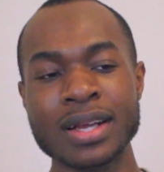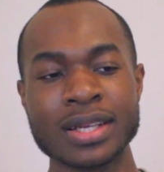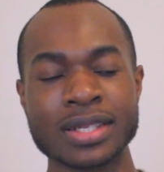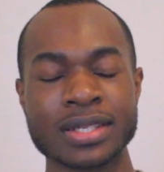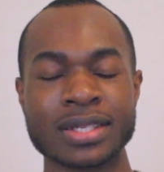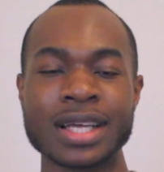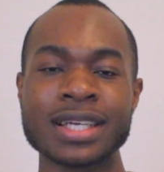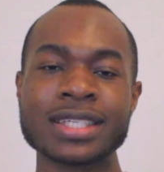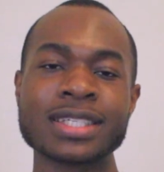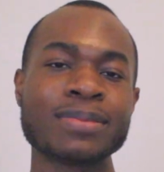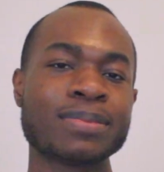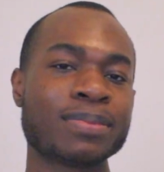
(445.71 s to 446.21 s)

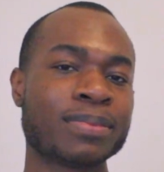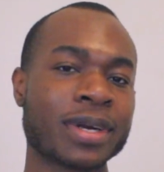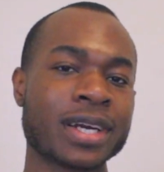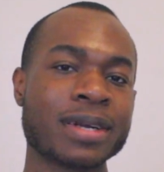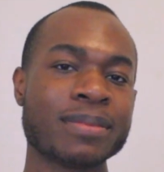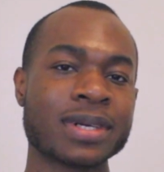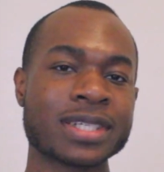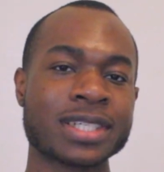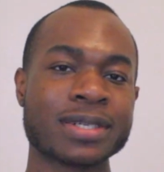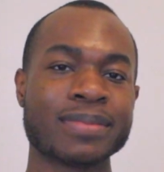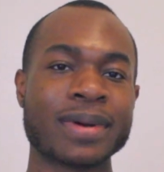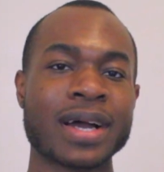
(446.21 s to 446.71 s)
So that's pretty
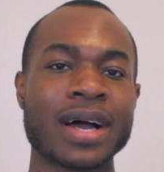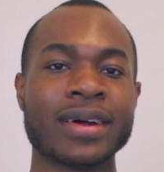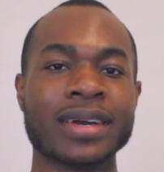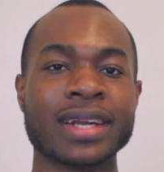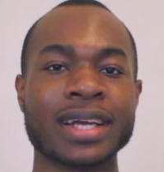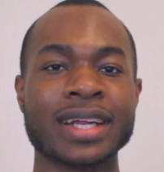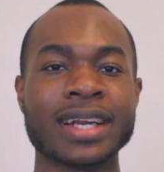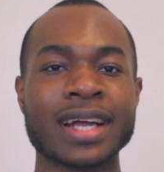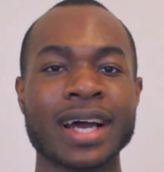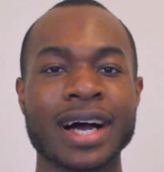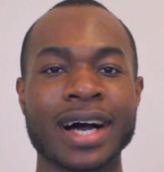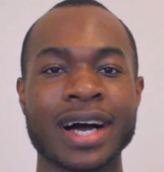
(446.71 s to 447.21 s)
much about
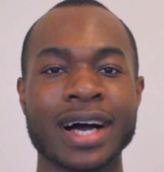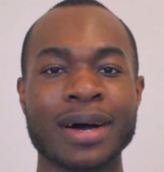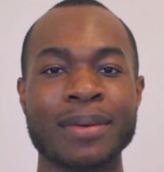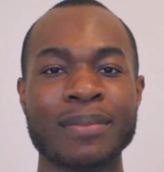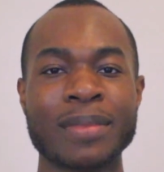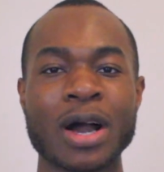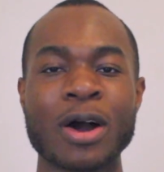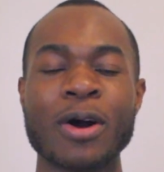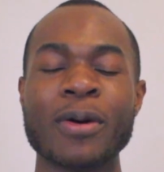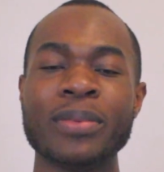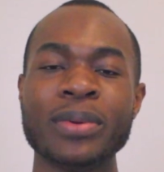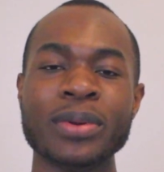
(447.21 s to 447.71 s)
it.
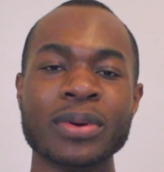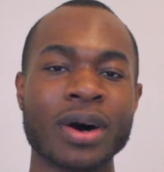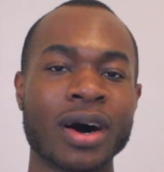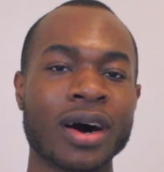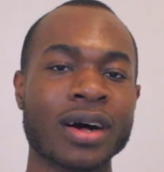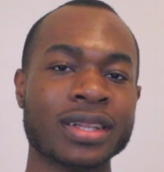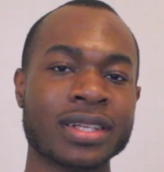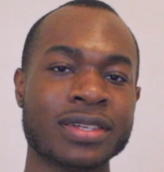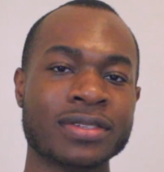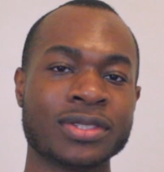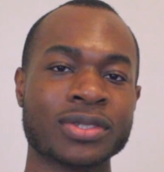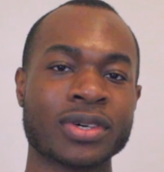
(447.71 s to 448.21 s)
I hope you
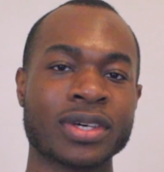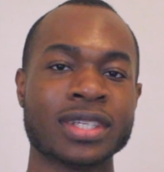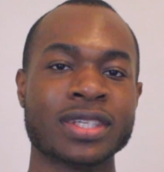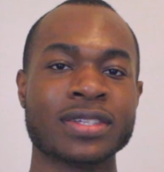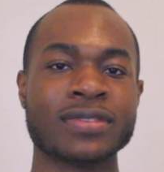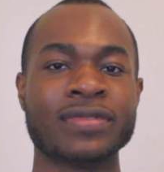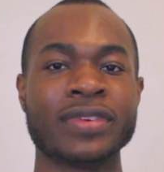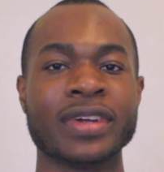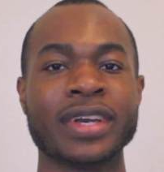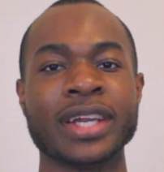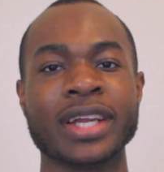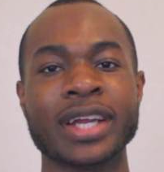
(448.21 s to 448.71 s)
all enjoyed this
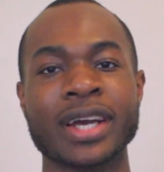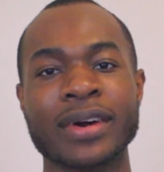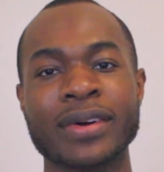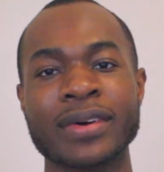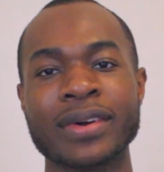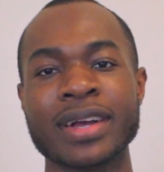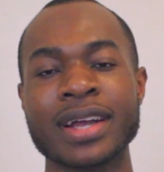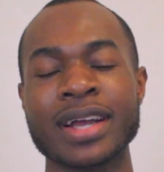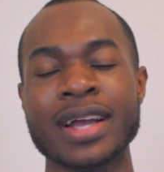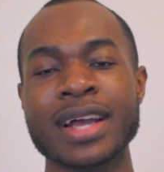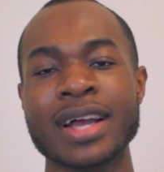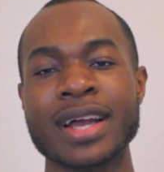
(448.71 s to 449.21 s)

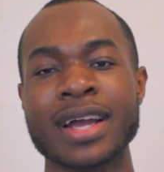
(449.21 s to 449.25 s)
video.